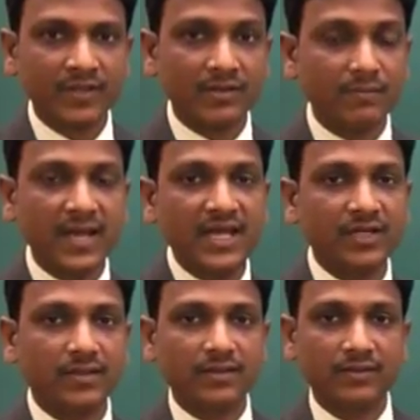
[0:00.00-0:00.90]
The
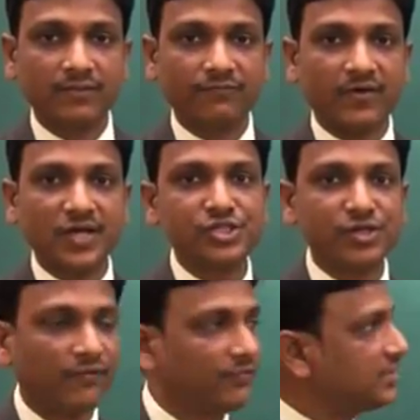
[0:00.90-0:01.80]
main
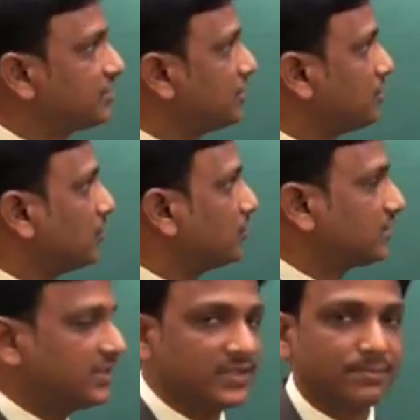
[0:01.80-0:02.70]
function of these
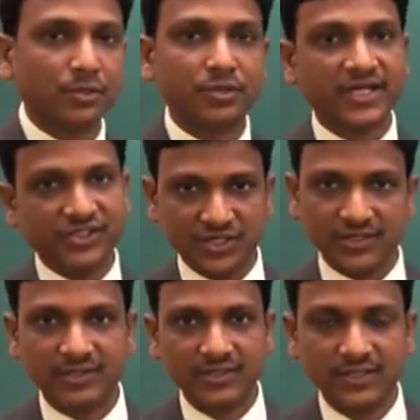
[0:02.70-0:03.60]
tissues is
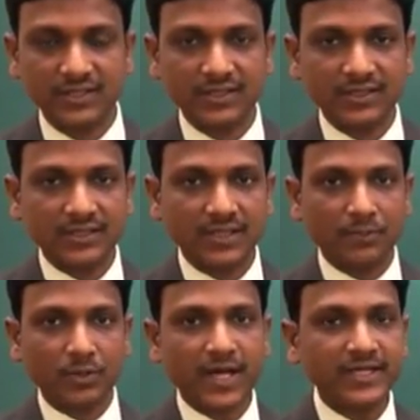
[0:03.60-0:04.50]
protection. The
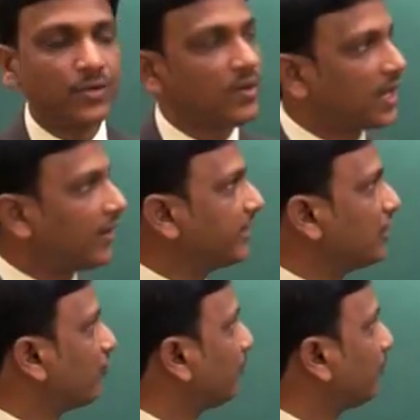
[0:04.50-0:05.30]
protective covering